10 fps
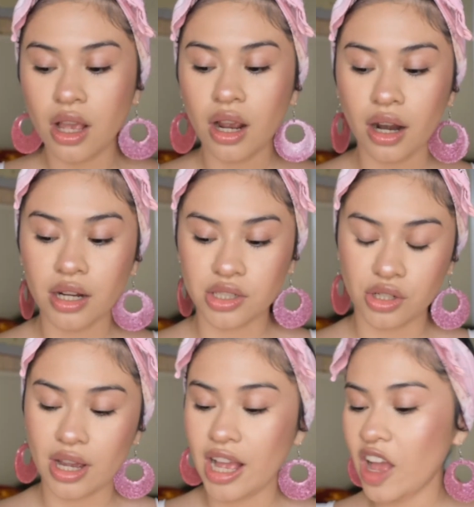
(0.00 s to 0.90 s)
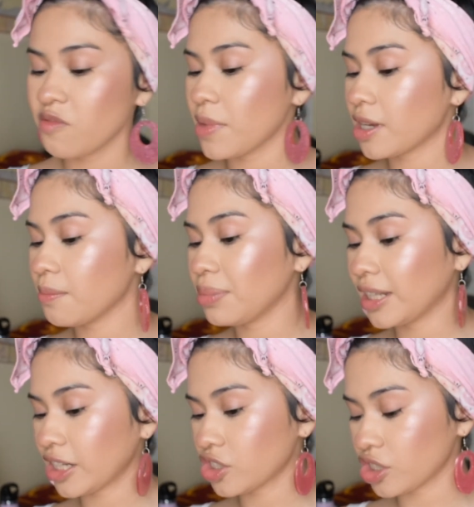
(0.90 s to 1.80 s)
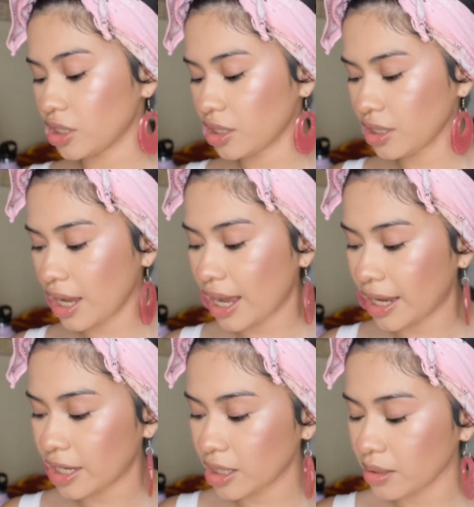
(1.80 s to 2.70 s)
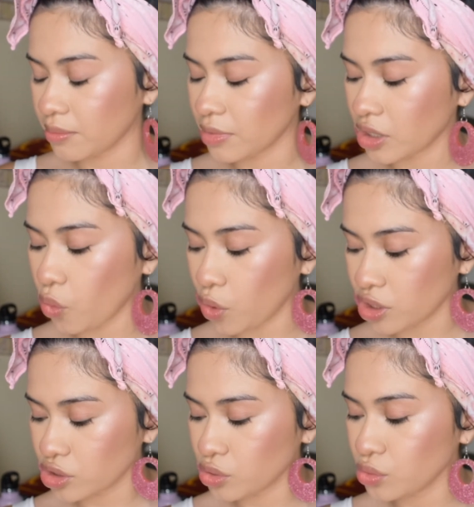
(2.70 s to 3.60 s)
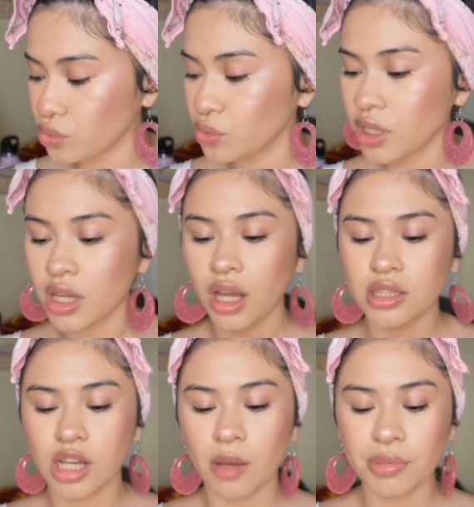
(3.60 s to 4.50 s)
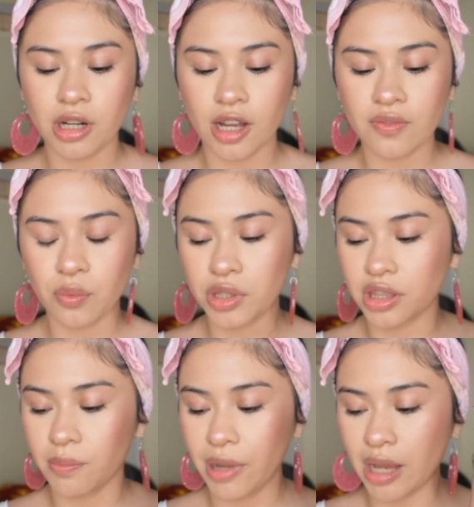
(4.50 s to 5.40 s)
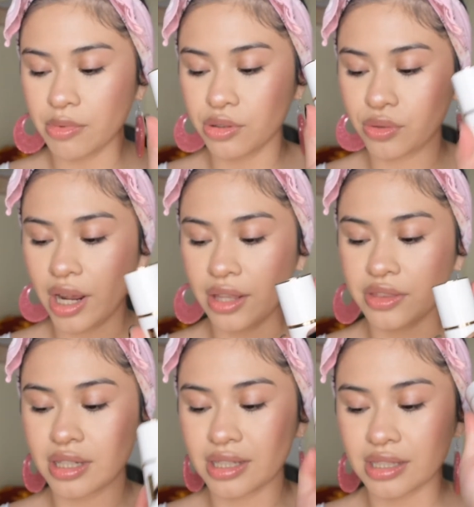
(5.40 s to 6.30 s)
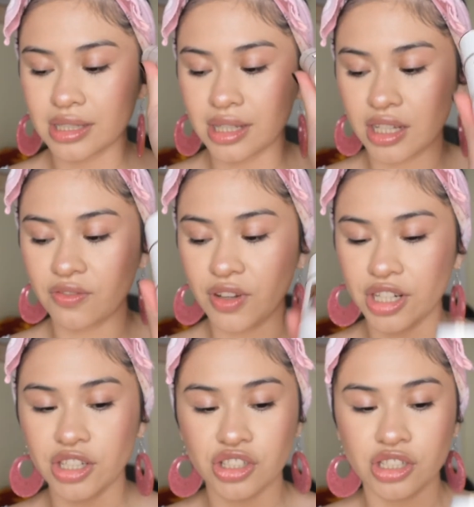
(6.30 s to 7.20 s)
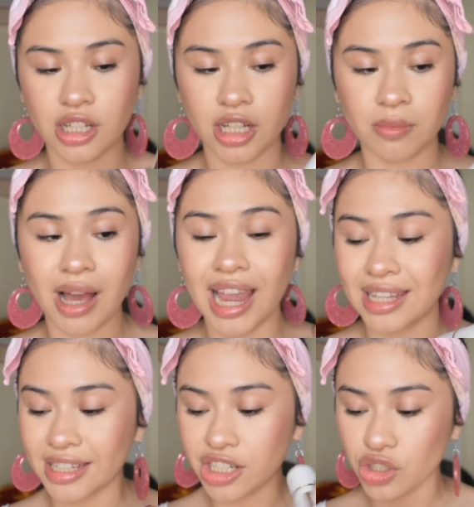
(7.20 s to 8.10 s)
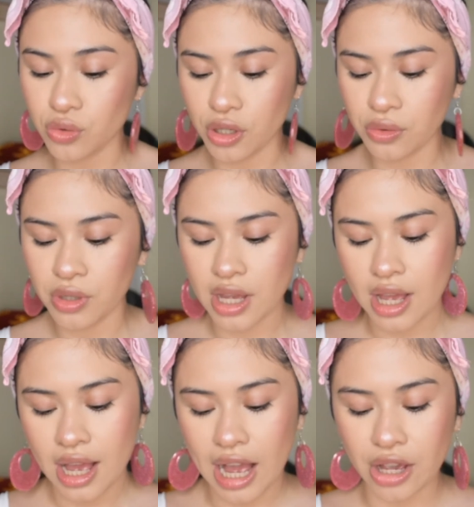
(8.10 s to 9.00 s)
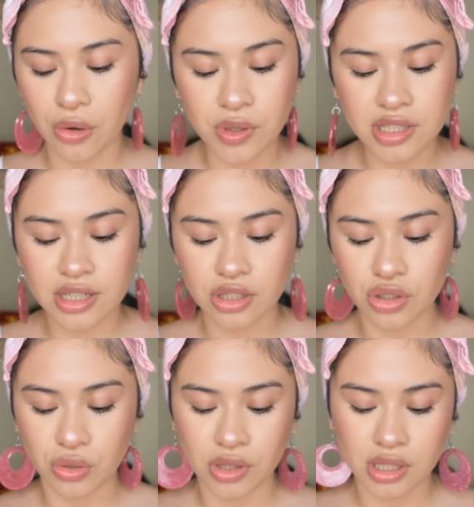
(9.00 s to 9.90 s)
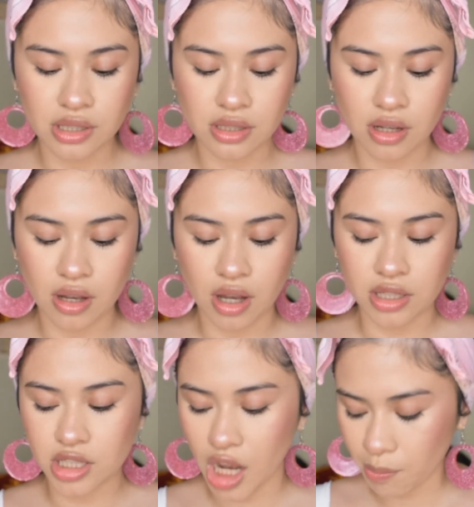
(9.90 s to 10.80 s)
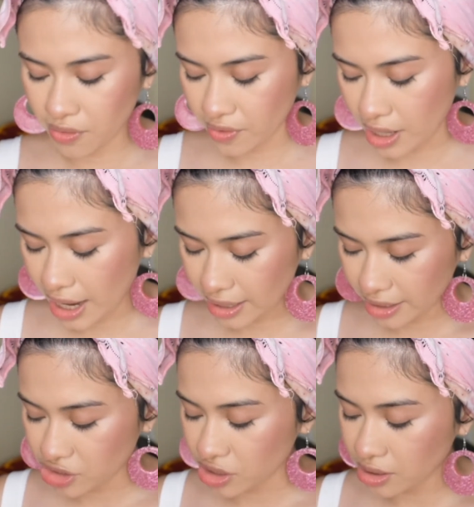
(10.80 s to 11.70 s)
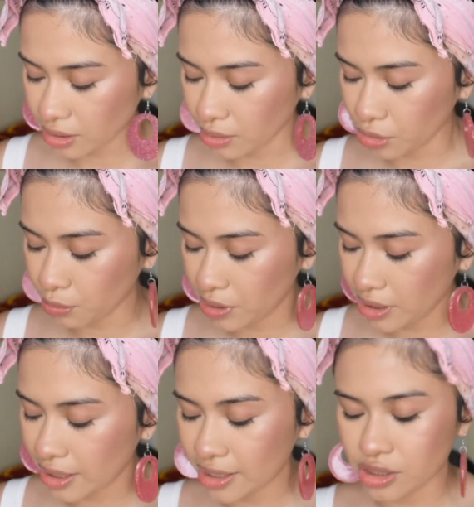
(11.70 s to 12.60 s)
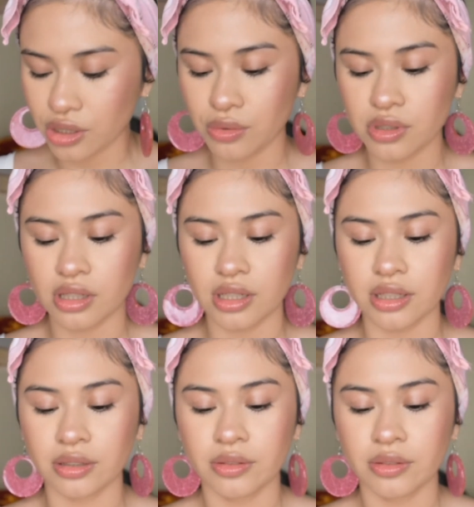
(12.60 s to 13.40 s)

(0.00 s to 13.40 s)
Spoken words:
Alright, so I have my complexion. I am going to top it off with the Pat McGrath Skin Fetish highlighting duo. I always like to do this on top of highlight just a little bit. I like to use the